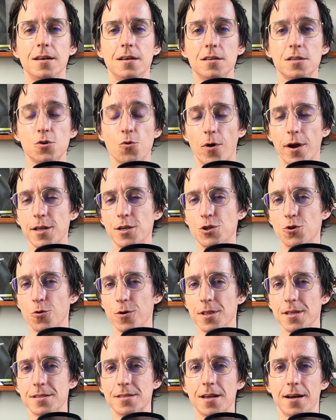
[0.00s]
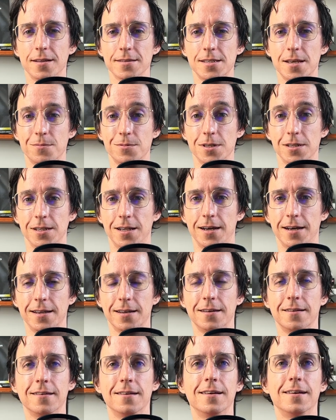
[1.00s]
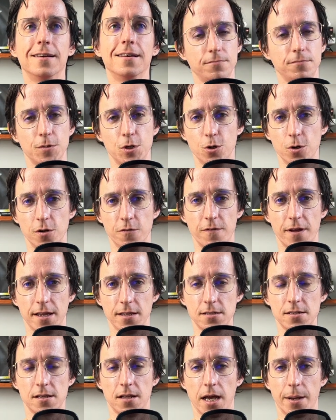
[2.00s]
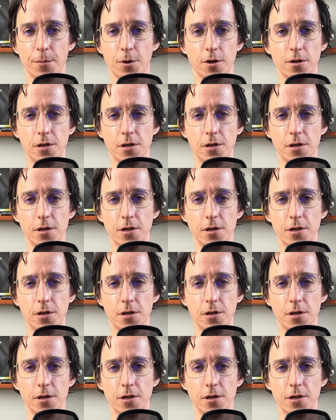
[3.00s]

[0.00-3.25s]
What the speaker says: So I enjoy this concept a lot. You're an advanced climber.